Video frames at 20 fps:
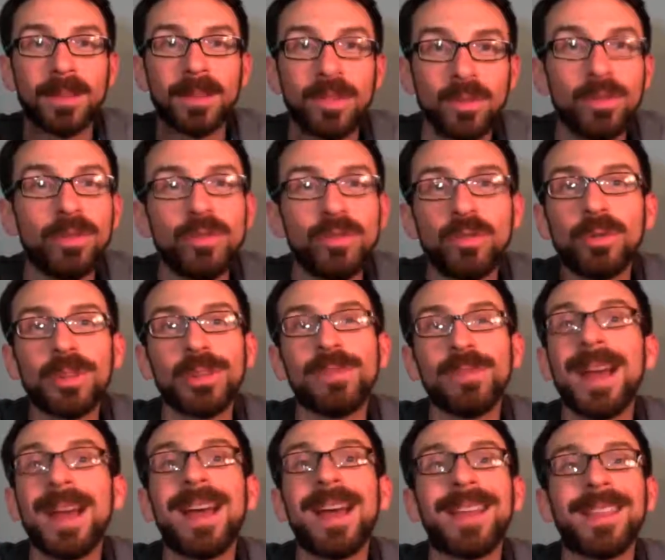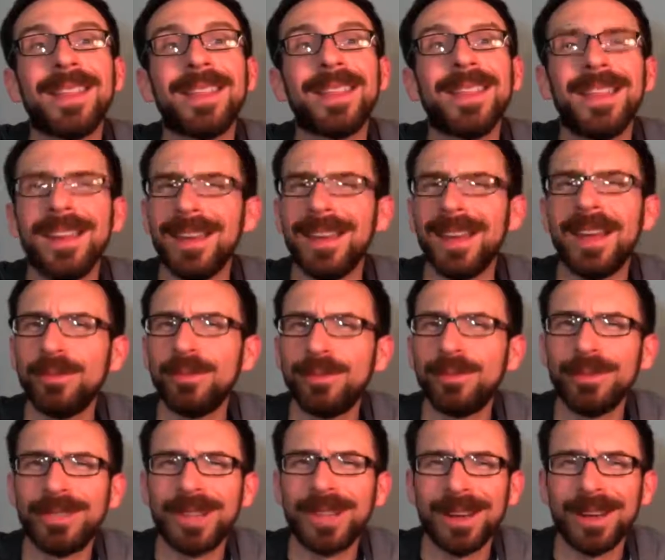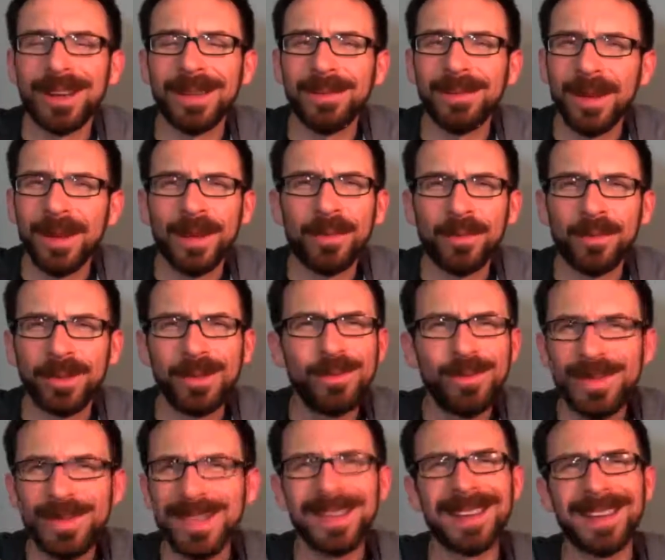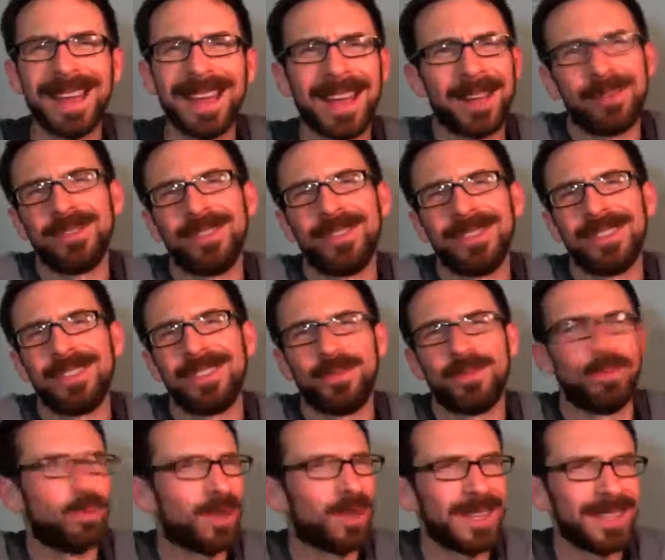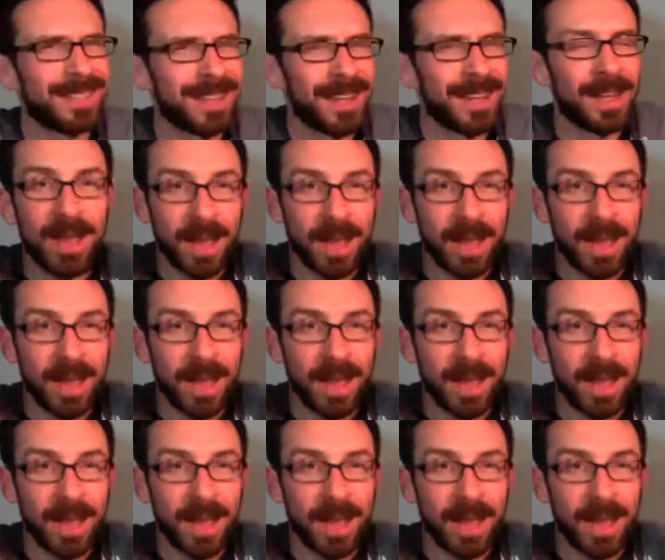You enjoy your bath and have a good time. What do you mean? How does this, what?